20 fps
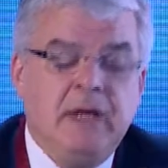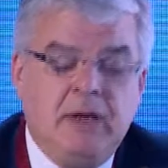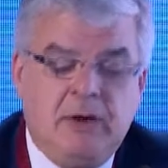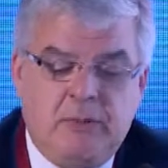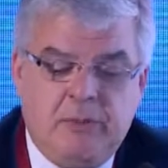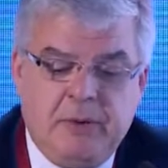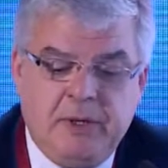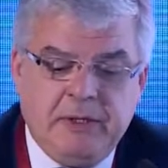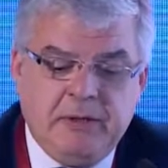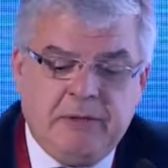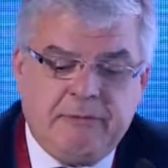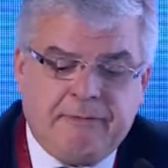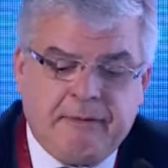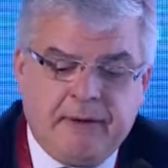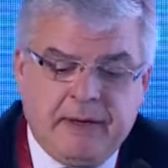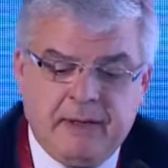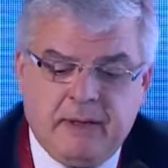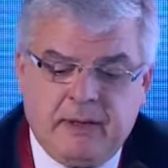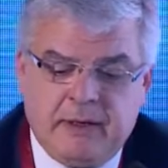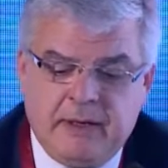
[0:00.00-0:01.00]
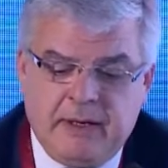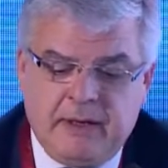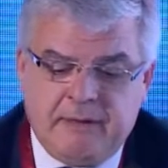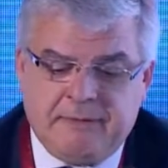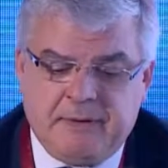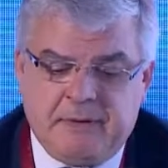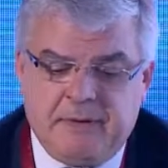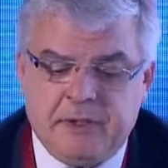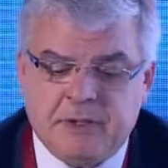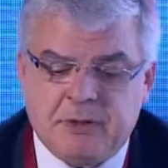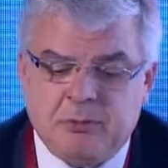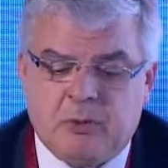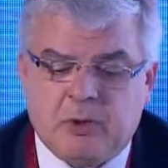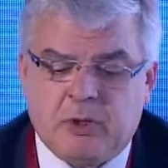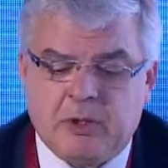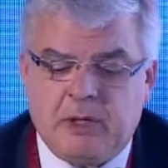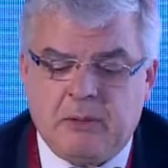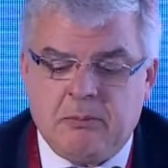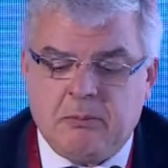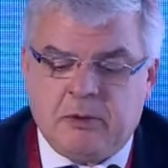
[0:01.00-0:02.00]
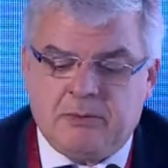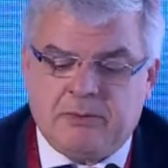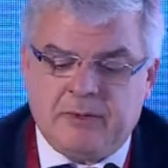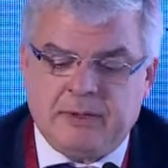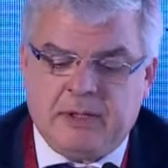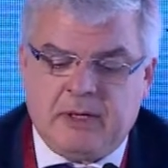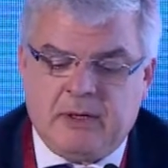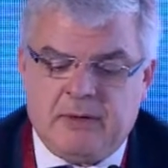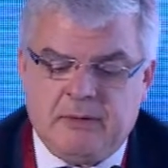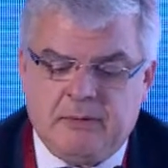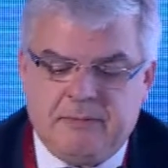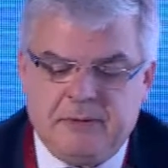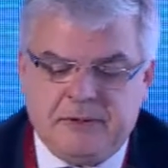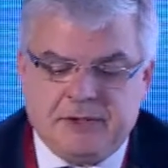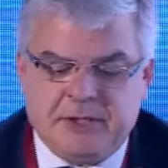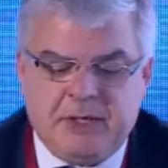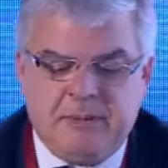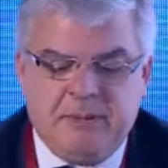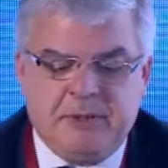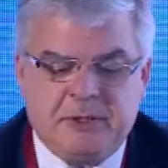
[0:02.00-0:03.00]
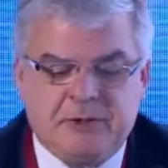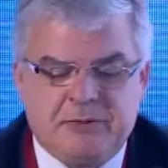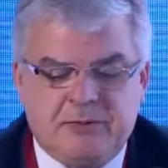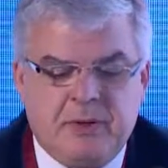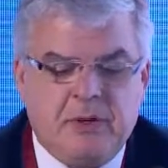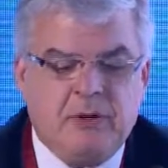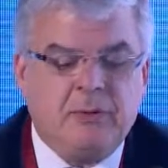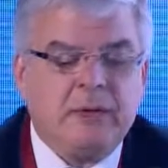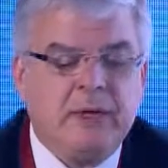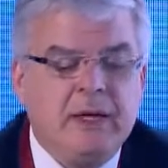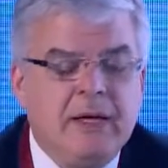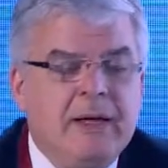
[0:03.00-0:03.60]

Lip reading: renal failure, if there is more than moderate area of ischemic stroke,